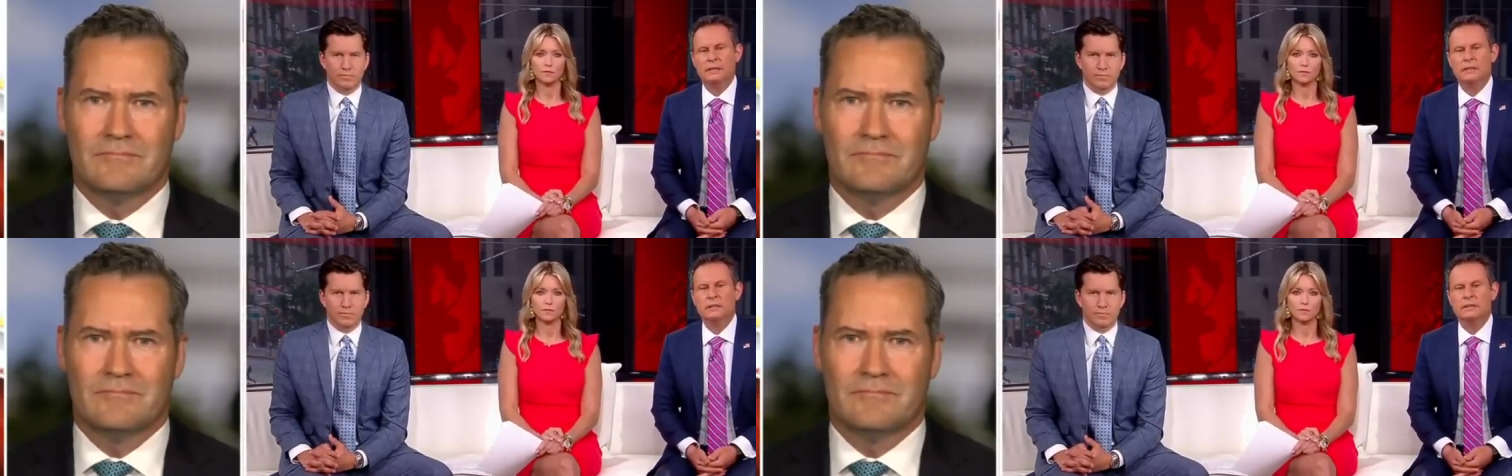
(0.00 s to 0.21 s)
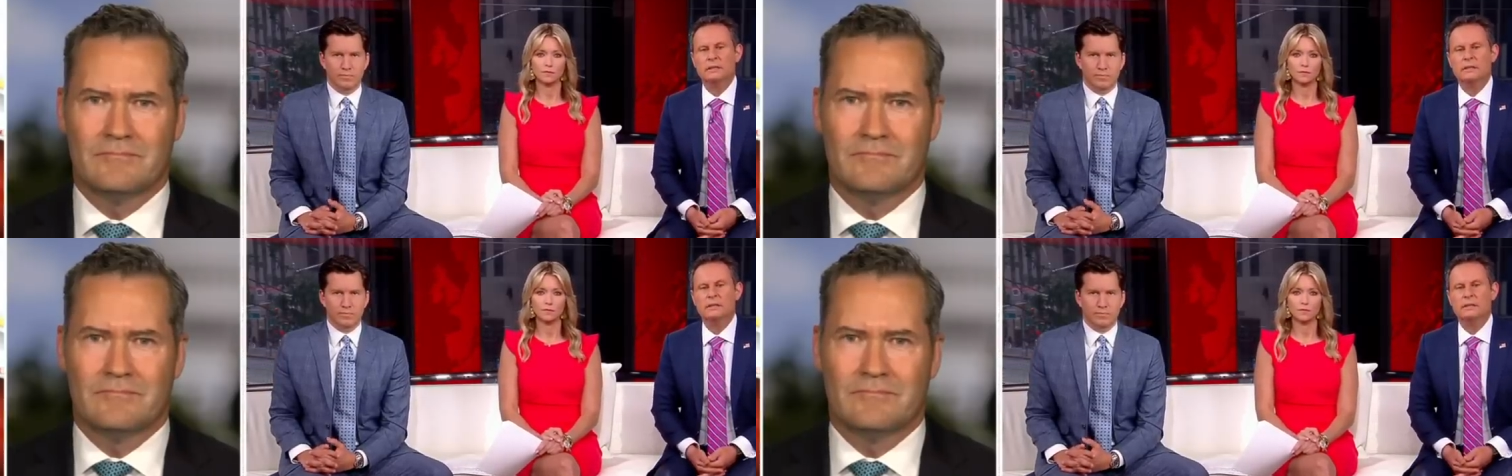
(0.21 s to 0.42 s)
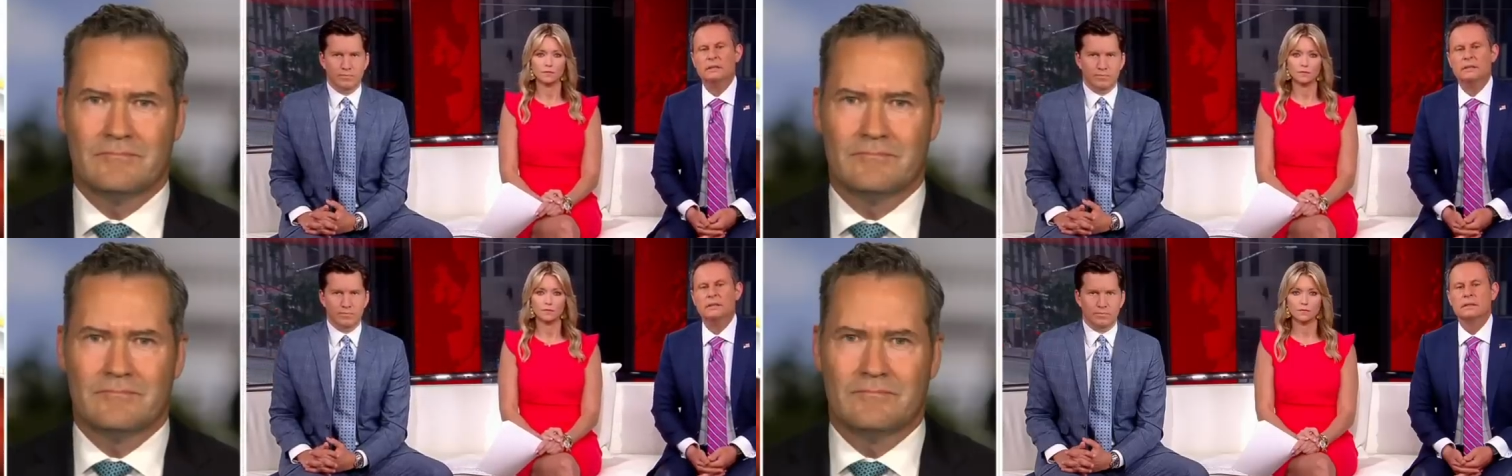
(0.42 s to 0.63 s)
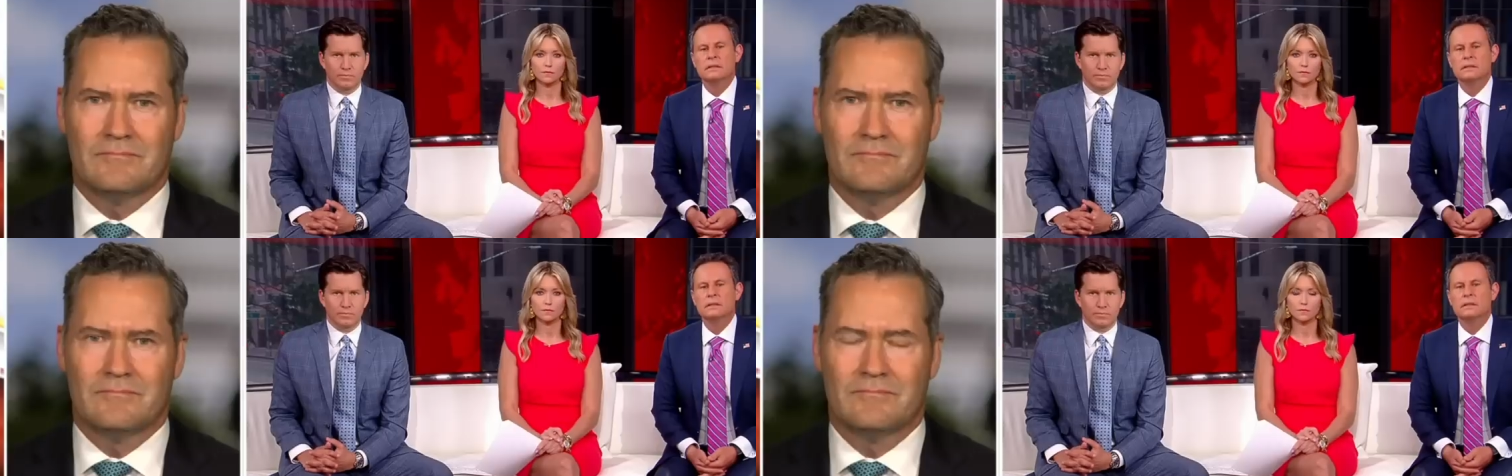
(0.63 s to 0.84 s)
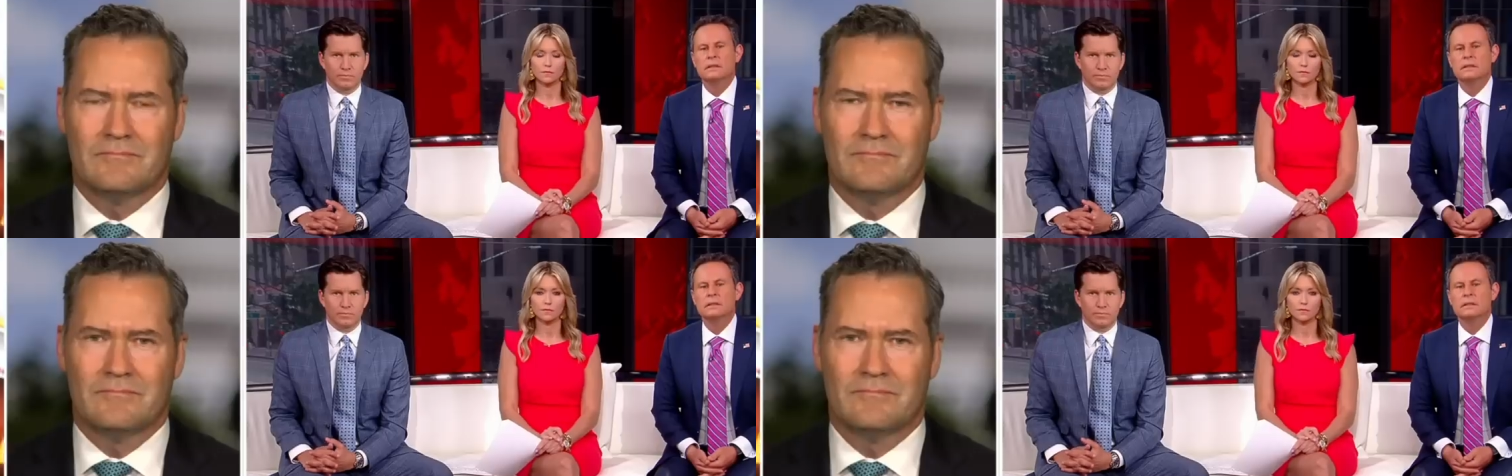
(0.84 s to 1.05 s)

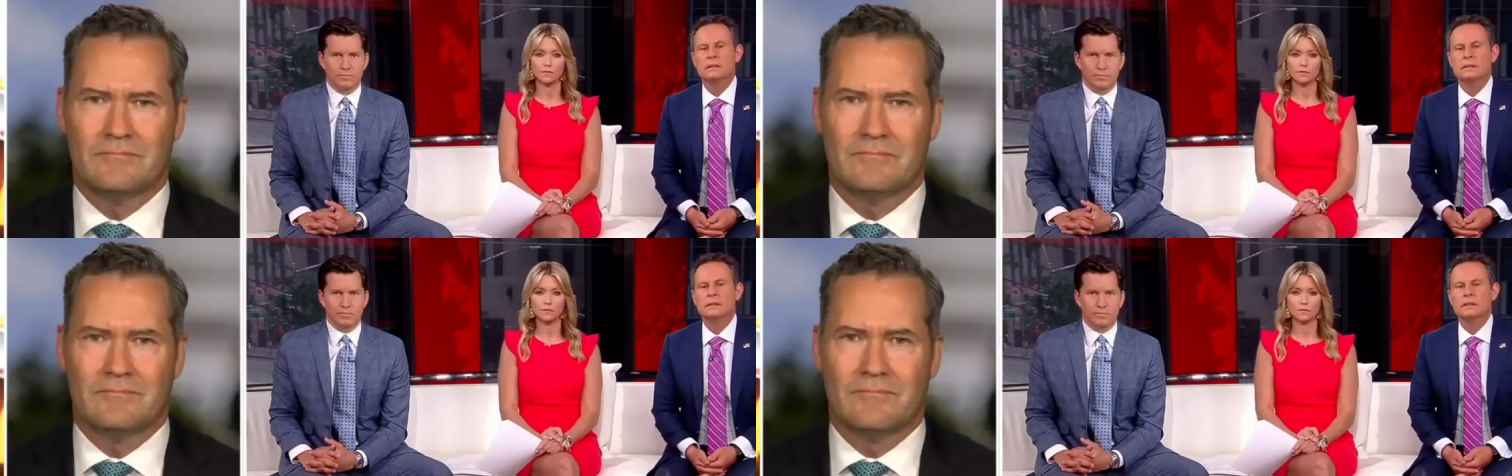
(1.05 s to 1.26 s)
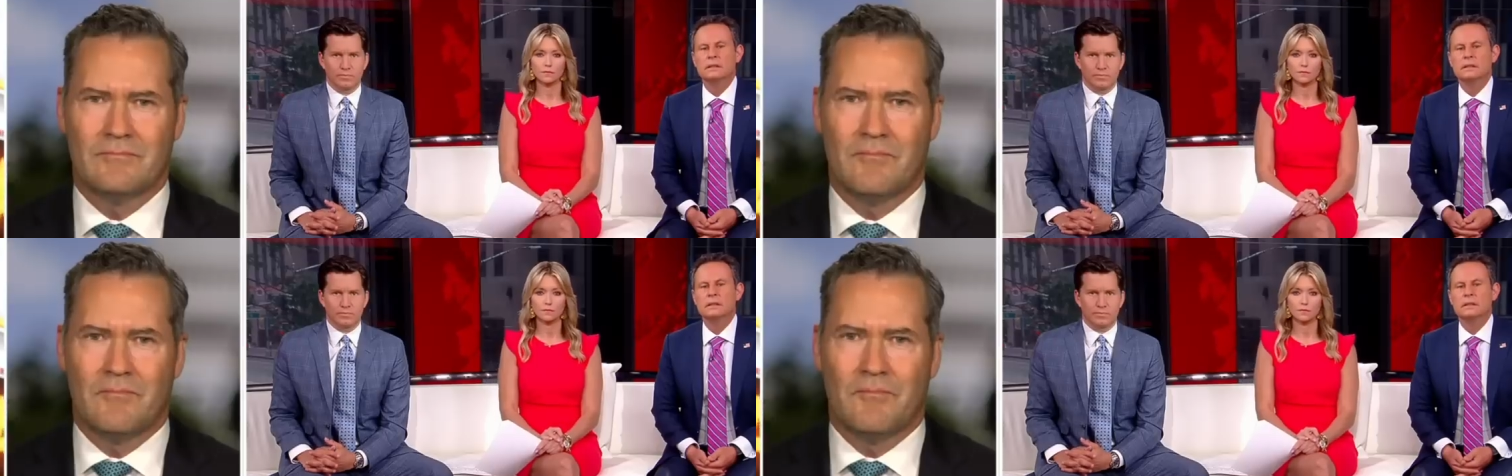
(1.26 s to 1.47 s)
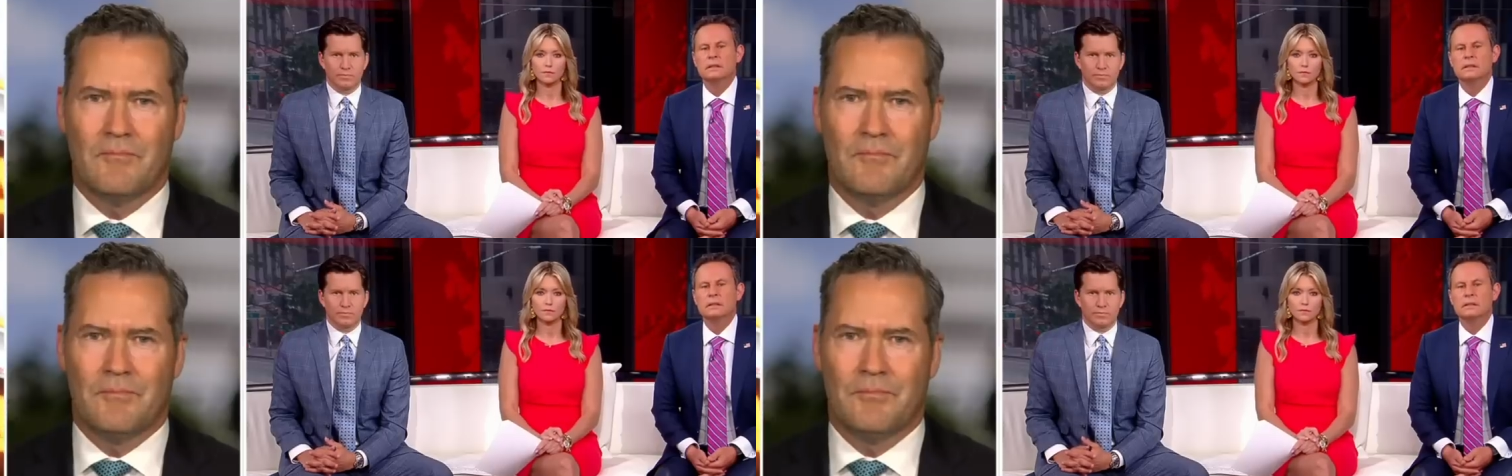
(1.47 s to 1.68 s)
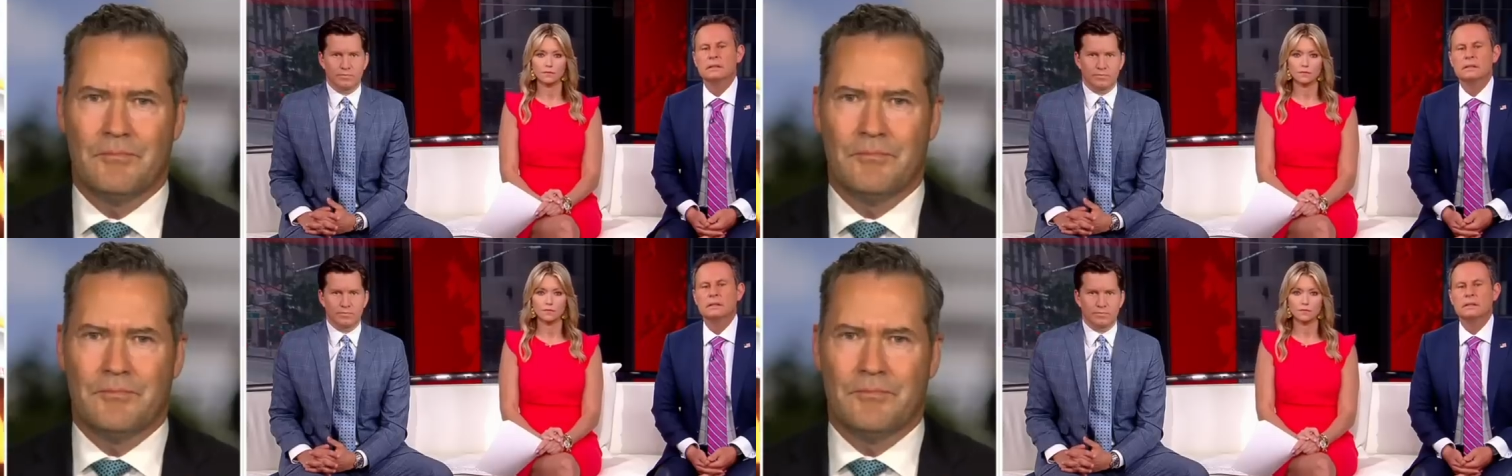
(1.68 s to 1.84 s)
Nothing is said.